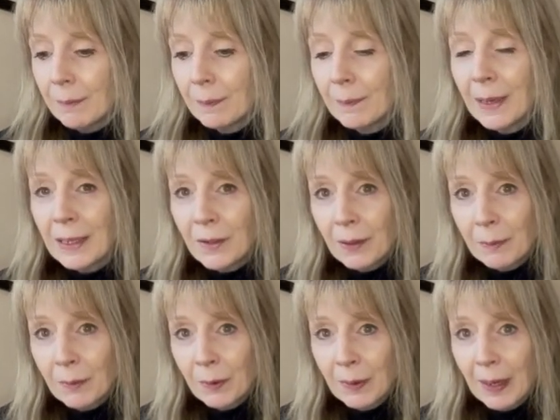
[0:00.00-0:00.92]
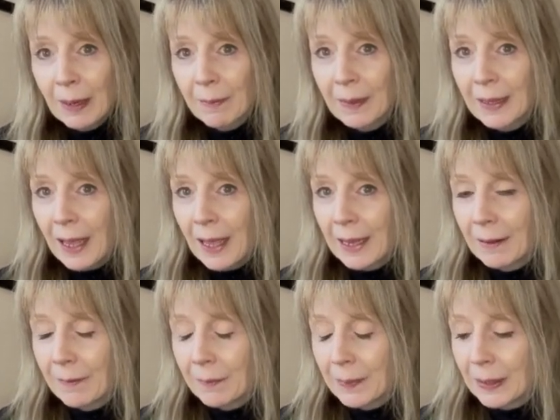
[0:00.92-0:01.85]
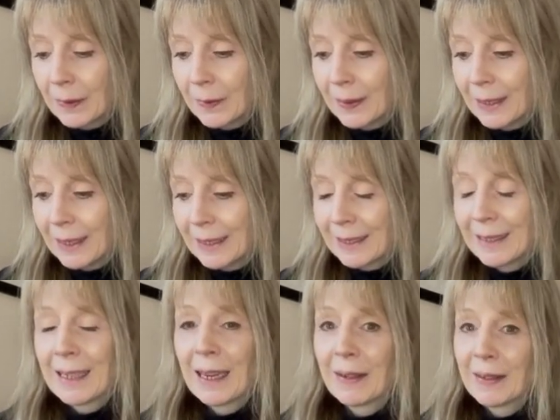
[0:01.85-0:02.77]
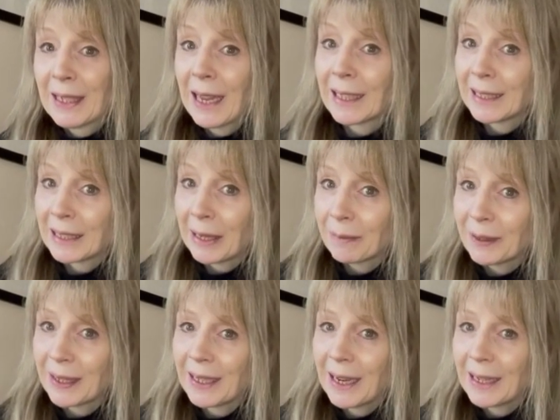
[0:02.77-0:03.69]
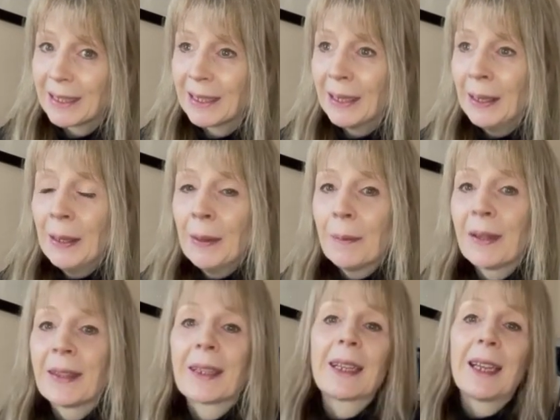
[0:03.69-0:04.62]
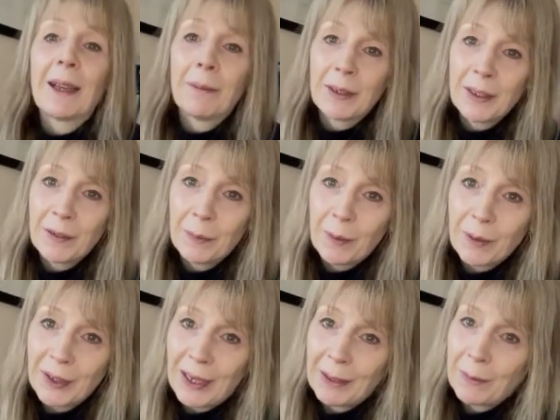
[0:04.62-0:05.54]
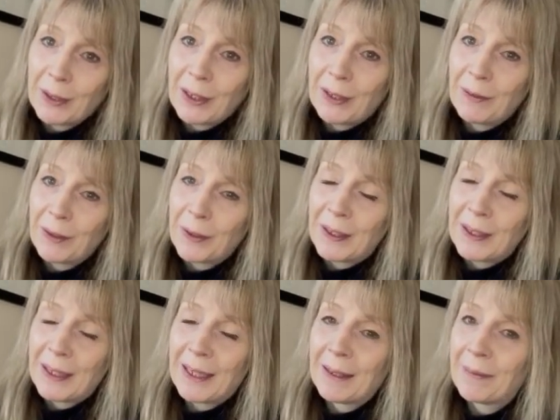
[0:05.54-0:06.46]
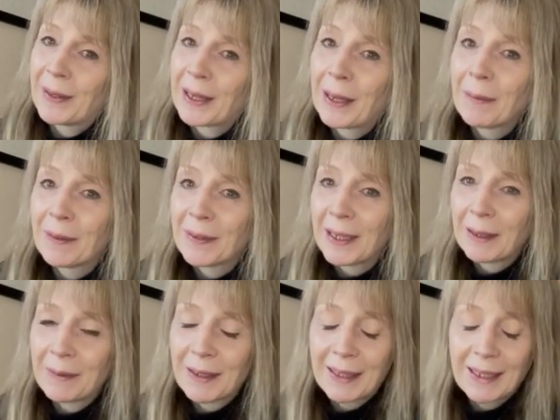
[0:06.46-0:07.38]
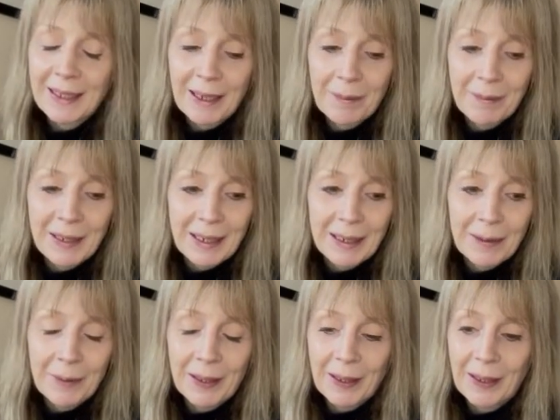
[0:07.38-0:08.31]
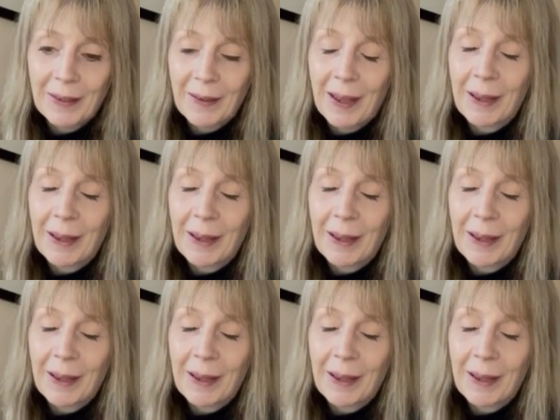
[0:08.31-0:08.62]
mentoring programme that I have been on has now sadly come to an end. But the collaborative project, which I've shared a couple of times in these updates with you,